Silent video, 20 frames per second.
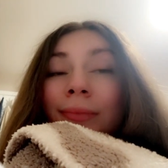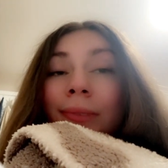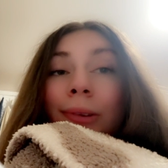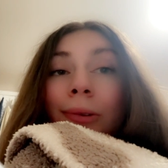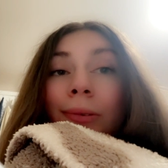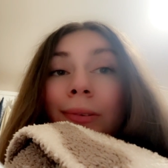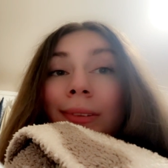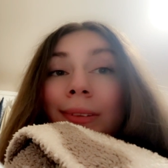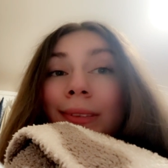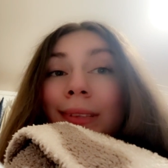
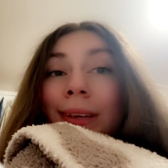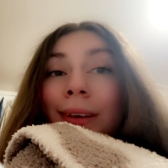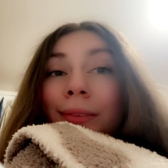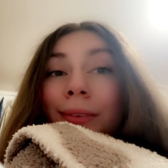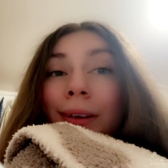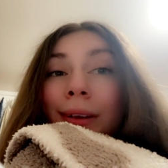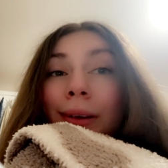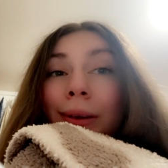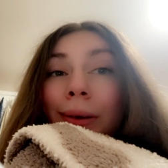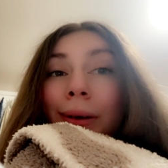We'll see if
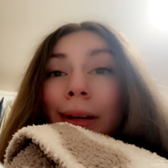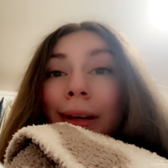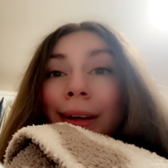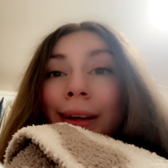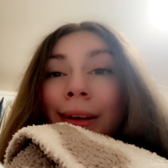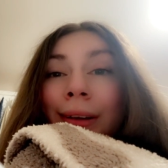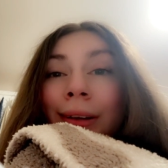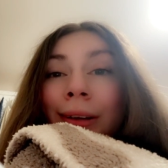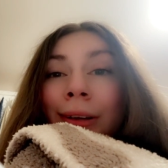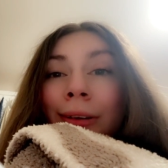I do it.
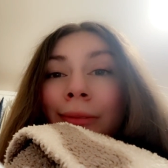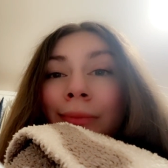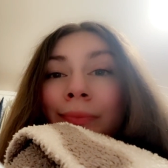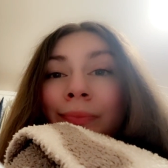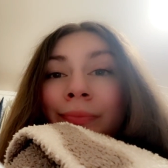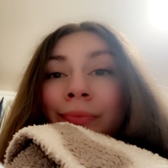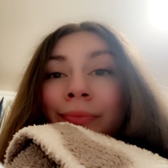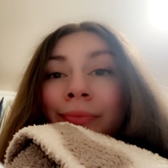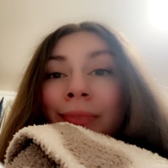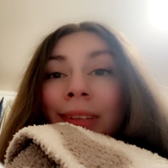I don't know.
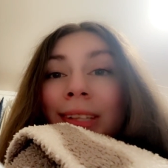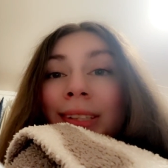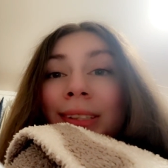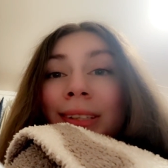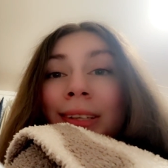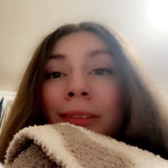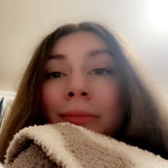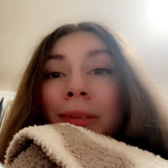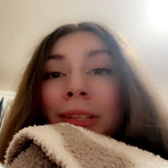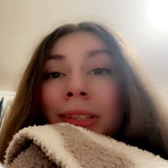This is
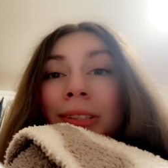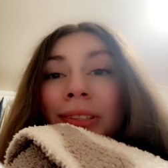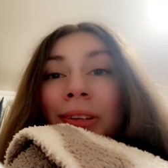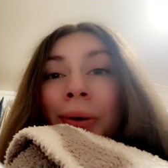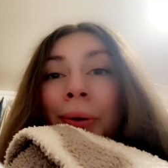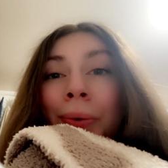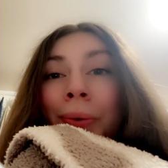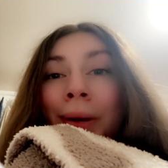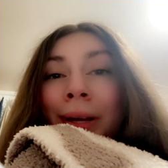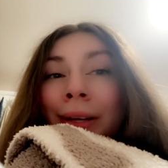gonna be
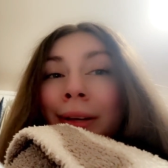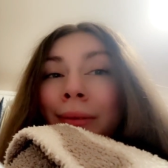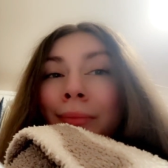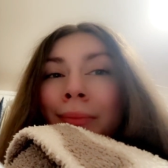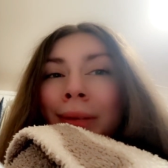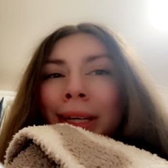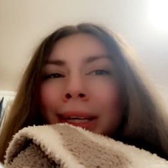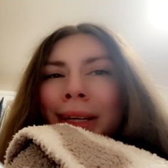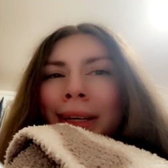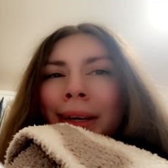so
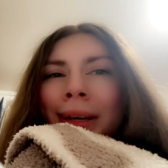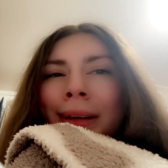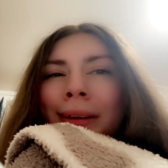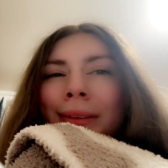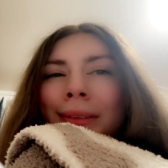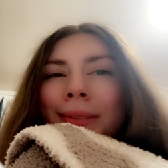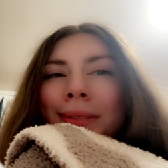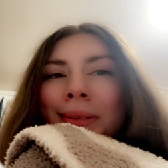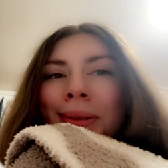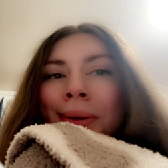randomly cut
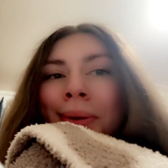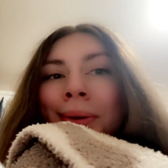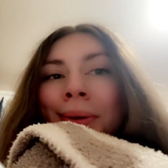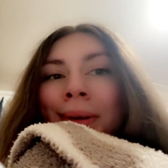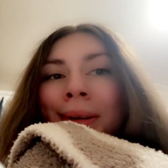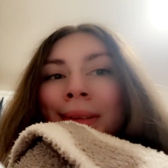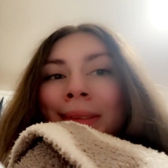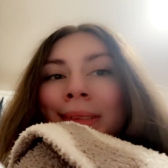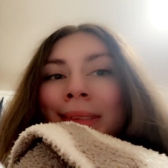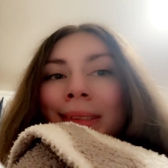too,
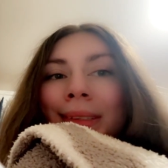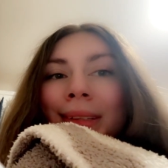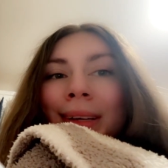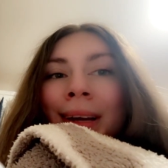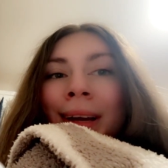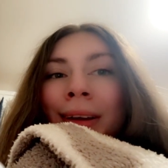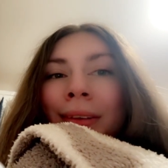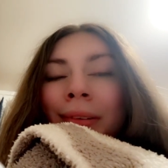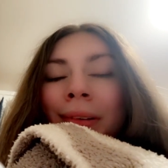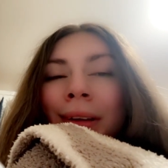because
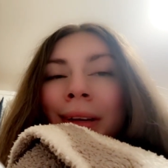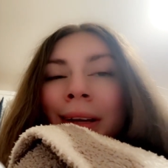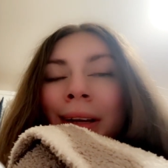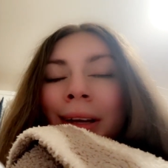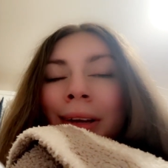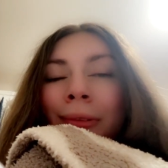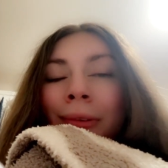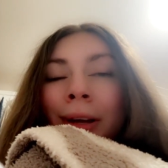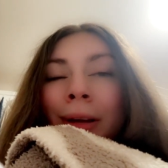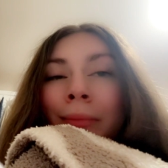I feel like I
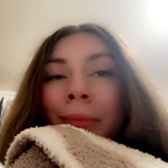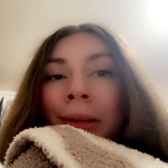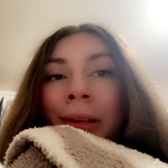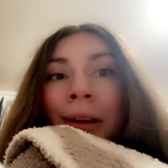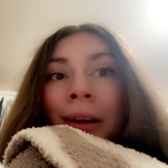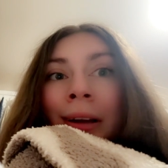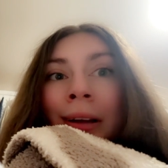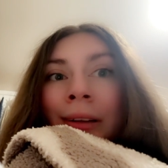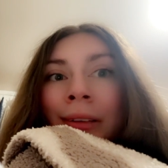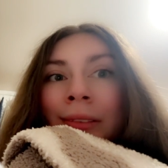ramble
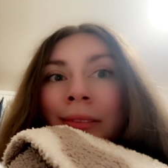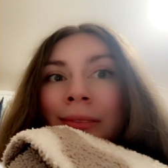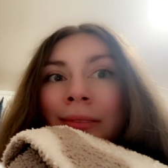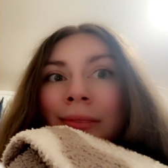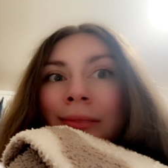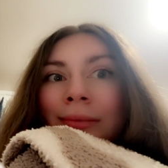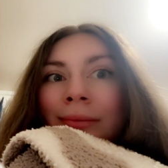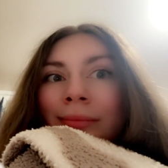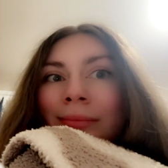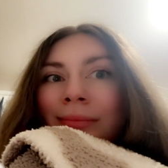on
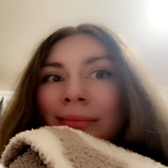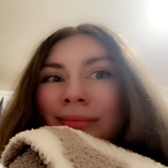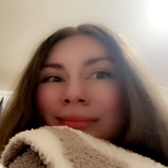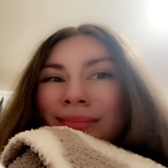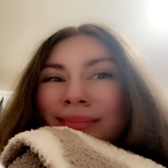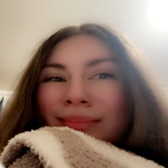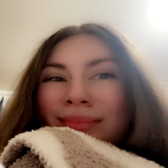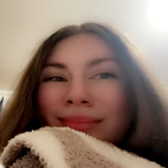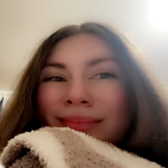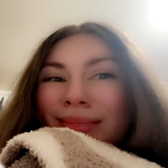
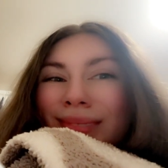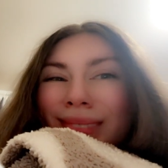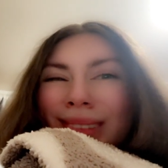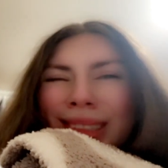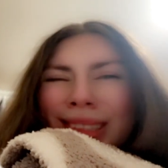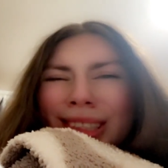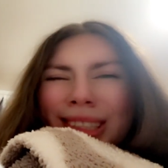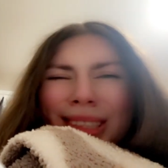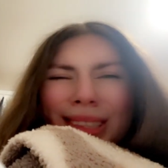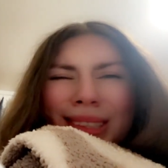
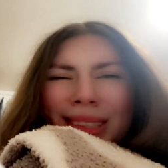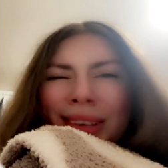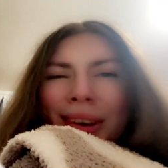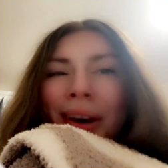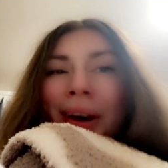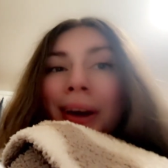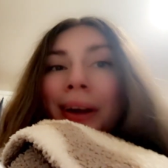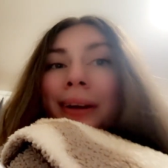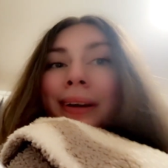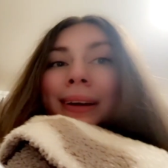and just
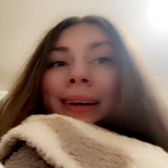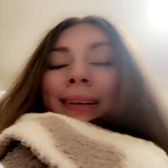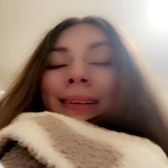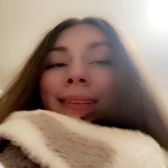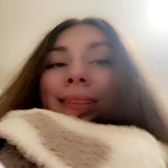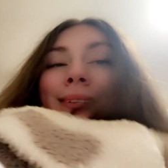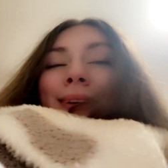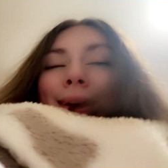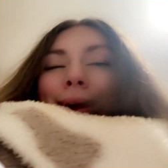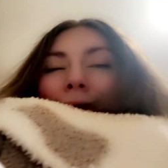talk and
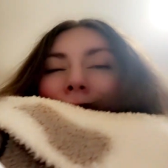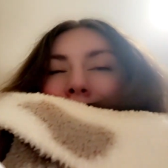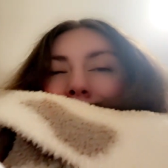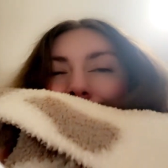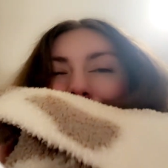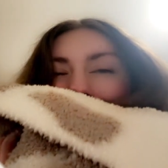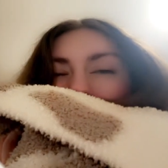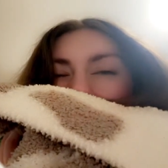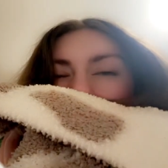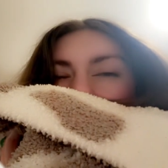talk and
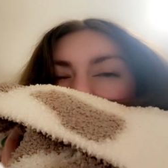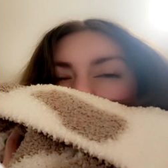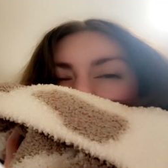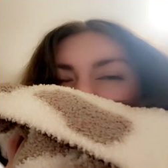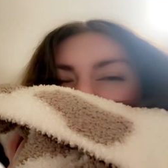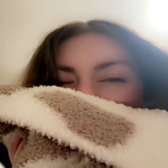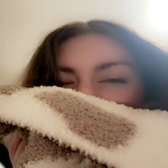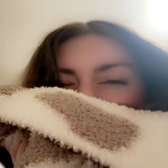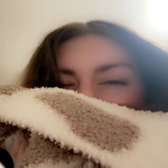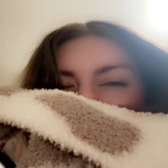talk and talk
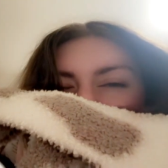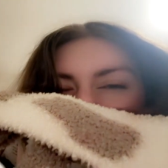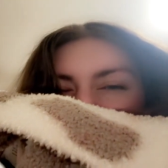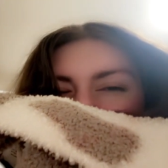and talk.